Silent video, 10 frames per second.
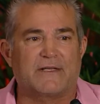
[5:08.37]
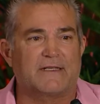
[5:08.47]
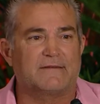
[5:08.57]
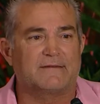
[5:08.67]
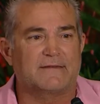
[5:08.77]
and
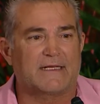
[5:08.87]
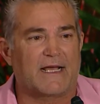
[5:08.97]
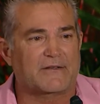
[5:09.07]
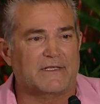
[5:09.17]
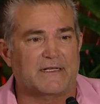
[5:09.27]
it
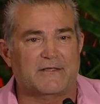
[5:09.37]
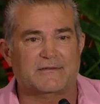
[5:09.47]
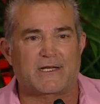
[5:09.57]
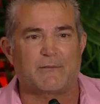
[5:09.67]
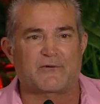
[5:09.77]
actually,
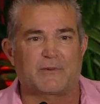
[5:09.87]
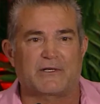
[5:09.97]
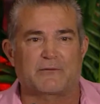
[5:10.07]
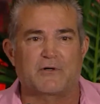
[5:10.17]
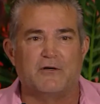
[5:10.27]
some of them are
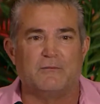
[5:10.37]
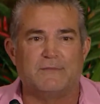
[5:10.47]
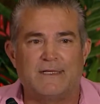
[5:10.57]
in the room.